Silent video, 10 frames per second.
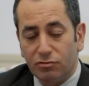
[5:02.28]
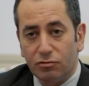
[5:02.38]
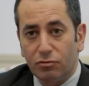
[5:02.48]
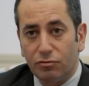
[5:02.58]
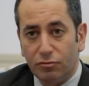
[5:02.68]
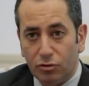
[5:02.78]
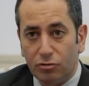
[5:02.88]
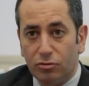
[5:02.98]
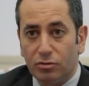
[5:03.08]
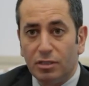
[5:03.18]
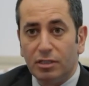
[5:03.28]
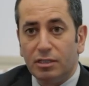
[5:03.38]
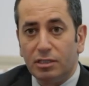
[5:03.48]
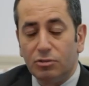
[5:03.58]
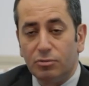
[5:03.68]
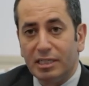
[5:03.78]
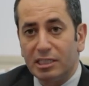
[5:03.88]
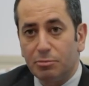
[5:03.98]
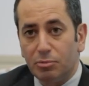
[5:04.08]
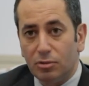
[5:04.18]
for referral to an
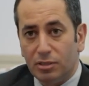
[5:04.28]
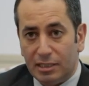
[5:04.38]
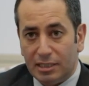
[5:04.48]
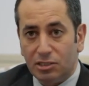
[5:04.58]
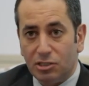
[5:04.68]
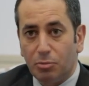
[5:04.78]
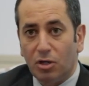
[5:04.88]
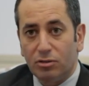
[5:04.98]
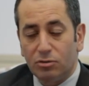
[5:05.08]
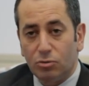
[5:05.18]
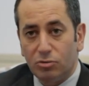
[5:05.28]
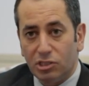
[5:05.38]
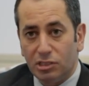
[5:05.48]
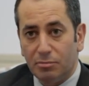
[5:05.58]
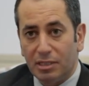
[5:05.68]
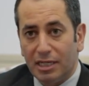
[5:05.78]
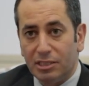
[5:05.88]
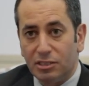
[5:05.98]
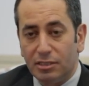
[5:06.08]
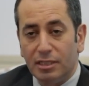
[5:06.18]
expert in spinal cord
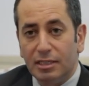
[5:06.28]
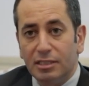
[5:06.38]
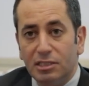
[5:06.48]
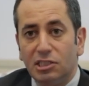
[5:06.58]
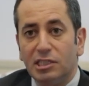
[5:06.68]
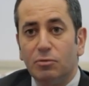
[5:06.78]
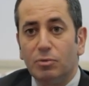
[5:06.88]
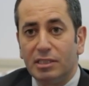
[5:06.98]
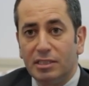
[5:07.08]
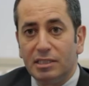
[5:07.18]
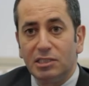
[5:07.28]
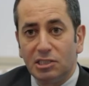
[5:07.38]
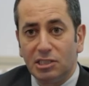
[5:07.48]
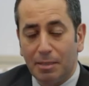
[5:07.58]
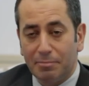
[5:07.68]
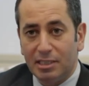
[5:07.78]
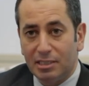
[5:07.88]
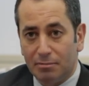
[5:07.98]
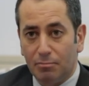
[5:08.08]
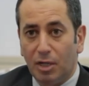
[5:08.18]
stimulation to see whether this is something
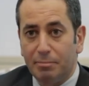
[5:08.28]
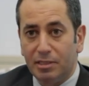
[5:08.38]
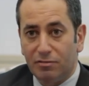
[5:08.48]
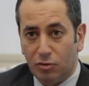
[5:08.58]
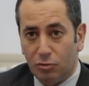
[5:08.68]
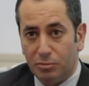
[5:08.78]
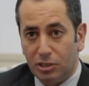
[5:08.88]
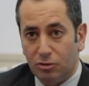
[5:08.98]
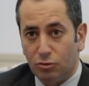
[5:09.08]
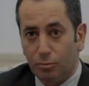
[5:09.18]
that might be of help to you.